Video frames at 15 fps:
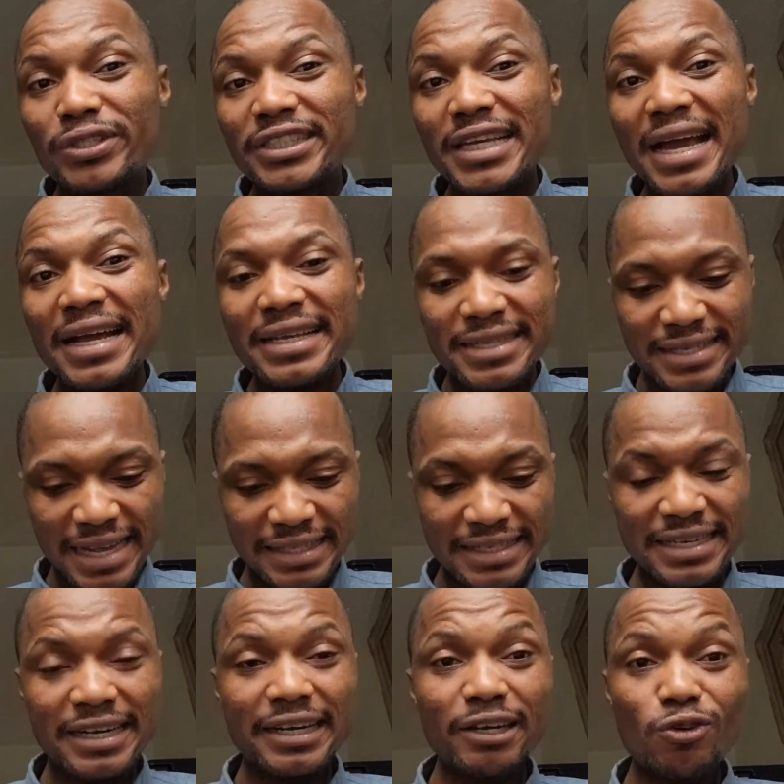check
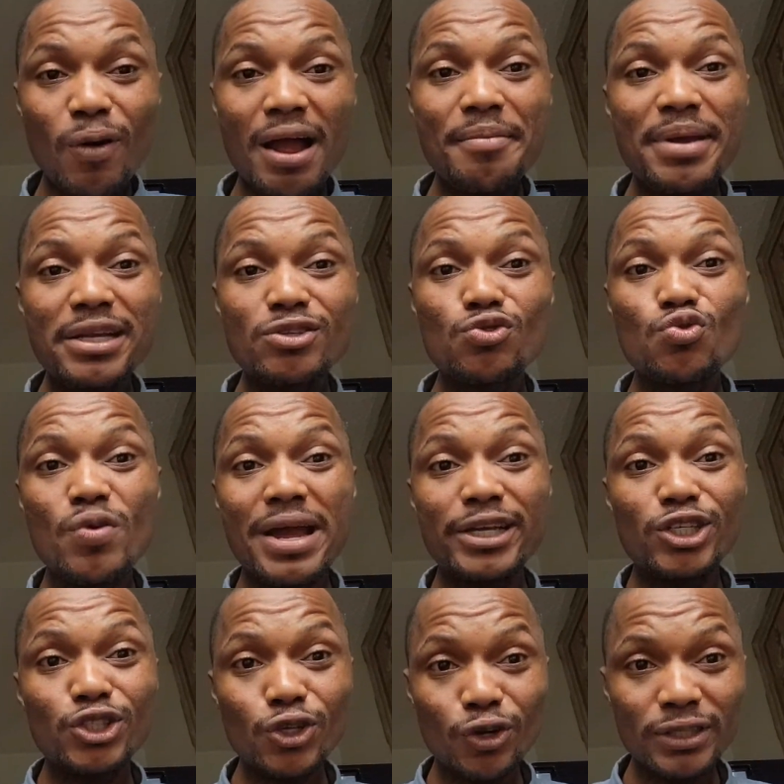certain requirements to
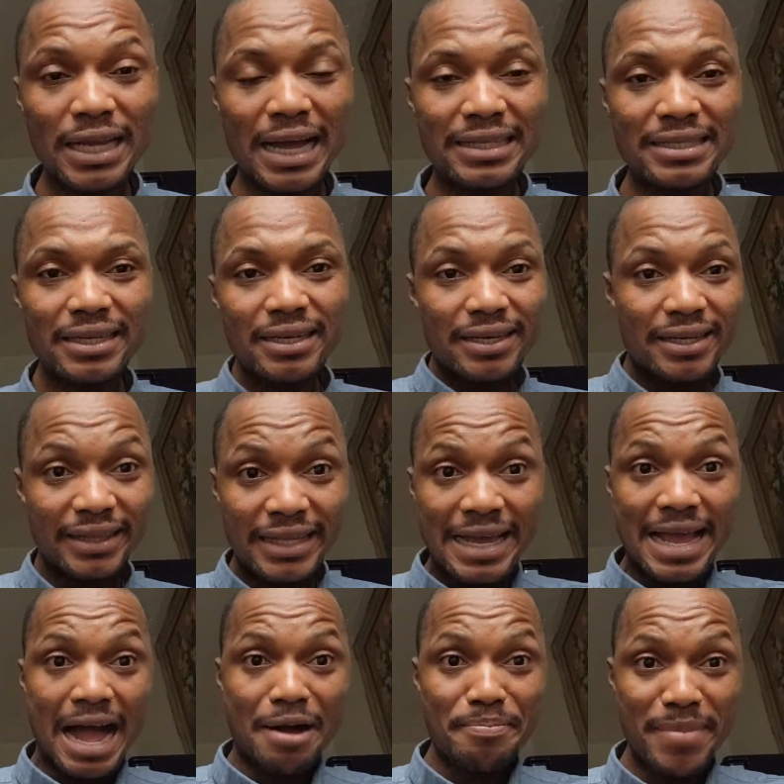ensure that they
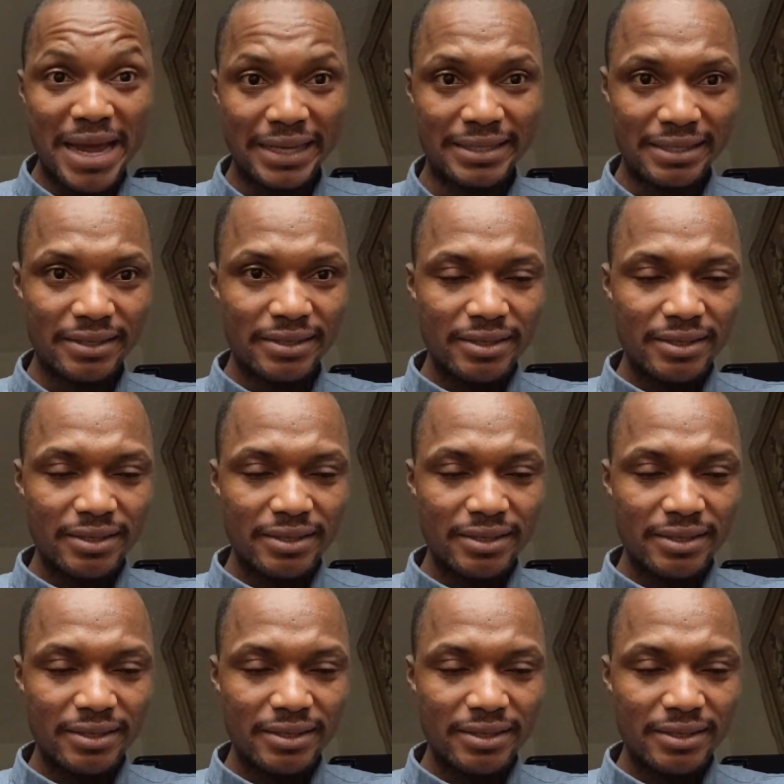are met.